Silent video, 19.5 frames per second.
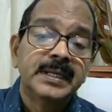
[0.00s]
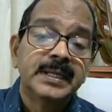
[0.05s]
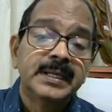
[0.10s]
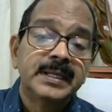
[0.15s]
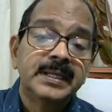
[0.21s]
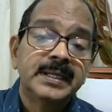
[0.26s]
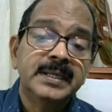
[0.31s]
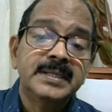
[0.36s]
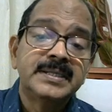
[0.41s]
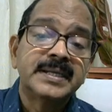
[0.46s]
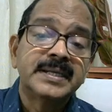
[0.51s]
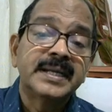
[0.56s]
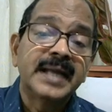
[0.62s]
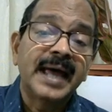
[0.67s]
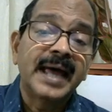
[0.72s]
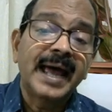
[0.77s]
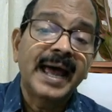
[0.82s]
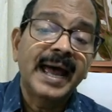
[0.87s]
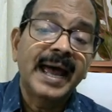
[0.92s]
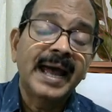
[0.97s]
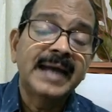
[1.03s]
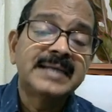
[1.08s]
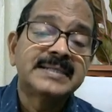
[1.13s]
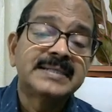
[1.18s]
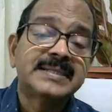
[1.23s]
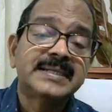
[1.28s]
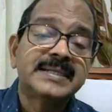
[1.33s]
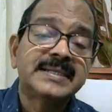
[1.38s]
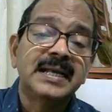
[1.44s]
This is an
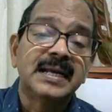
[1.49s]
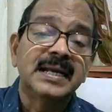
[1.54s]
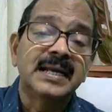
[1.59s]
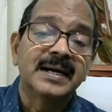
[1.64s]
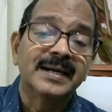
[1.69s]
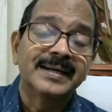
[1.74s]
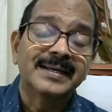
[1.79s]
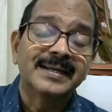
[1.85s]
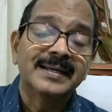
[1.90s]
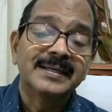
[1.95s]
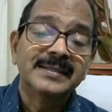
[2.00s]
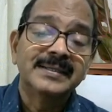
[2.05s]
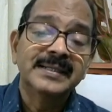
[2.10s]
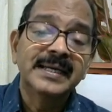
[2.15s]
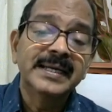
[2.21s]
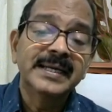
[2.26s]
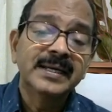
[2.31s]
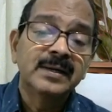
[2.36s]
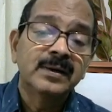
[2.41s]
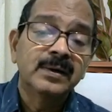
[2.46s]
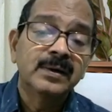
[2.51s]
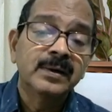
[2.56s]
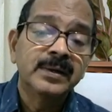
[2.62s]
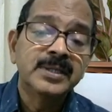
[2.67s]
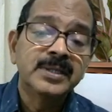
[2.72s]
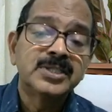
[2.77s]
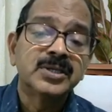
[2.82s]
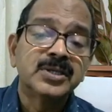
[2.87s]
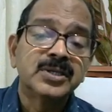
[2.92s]
axial cut, the
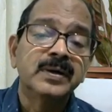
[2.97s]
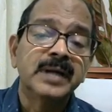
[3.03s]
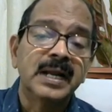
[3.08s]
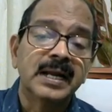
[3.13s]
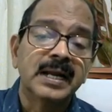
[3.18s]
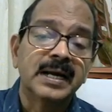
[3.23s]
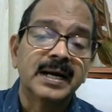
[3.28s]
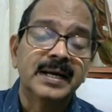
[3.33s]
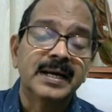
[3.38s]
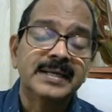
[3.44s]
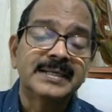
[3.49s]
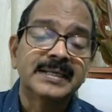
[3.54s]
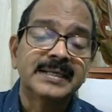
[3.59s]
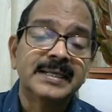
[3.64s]
horizontal cut.